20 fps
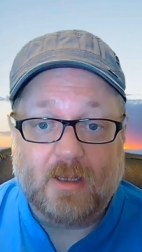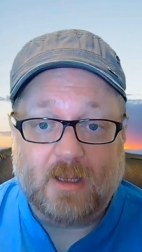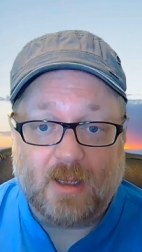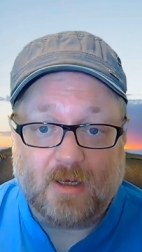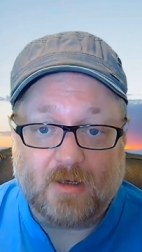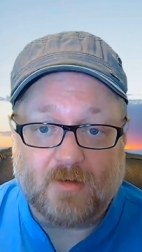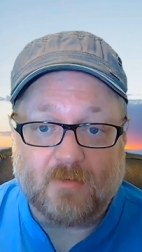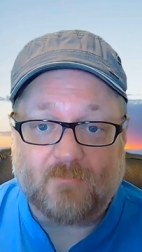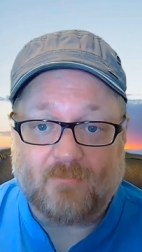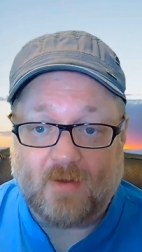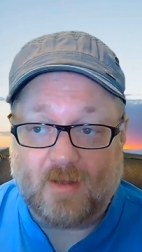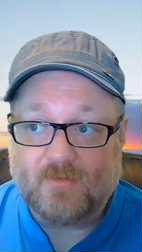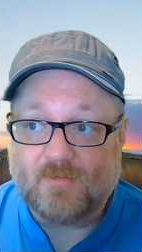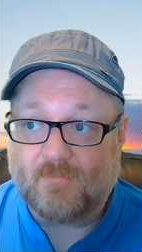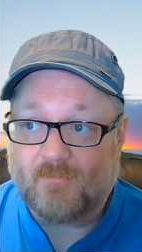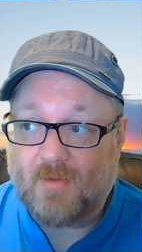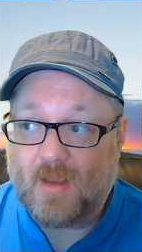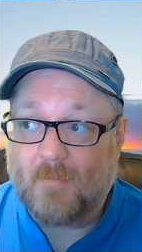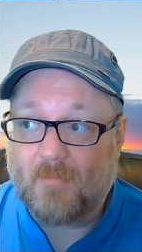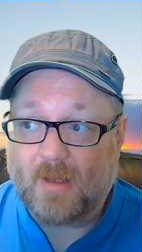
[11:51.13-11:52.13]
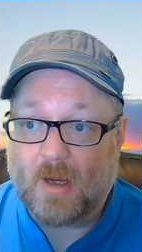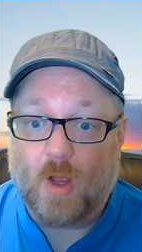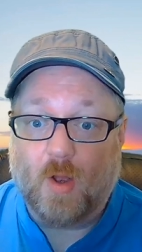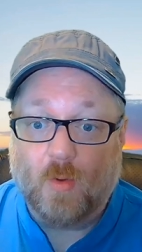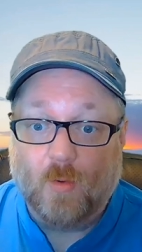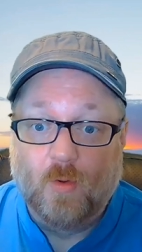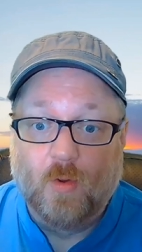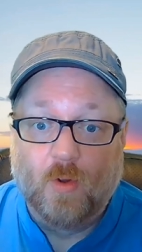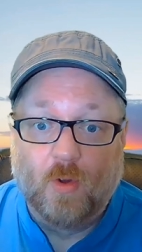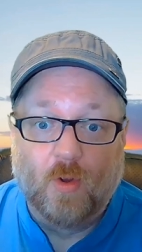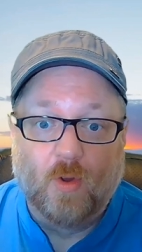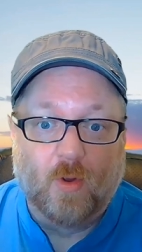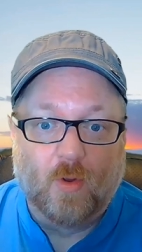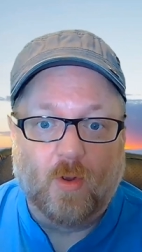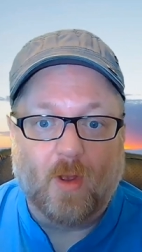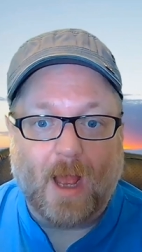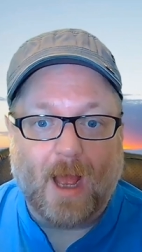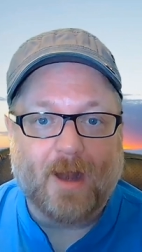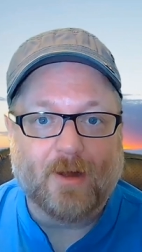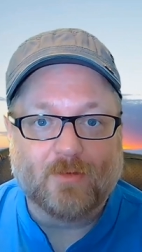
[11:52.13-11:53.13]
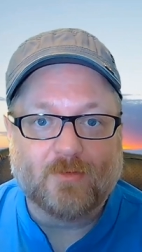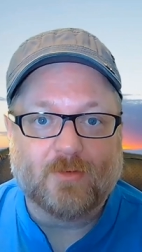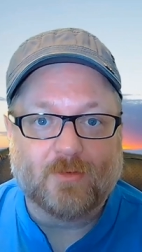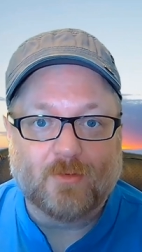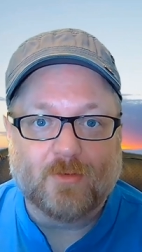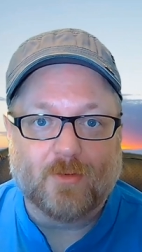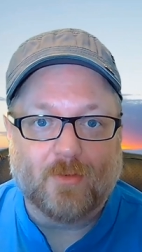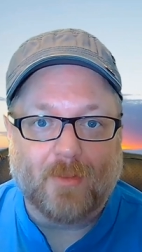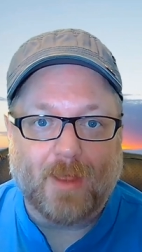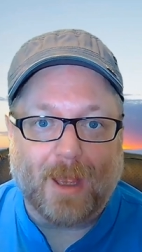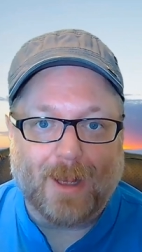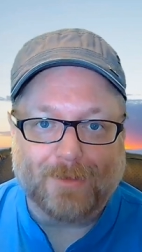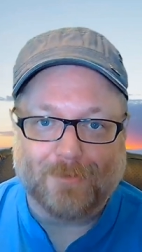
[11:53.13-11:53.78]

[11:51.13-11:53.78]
and your friends and family go, "Ooh, how did you do that?"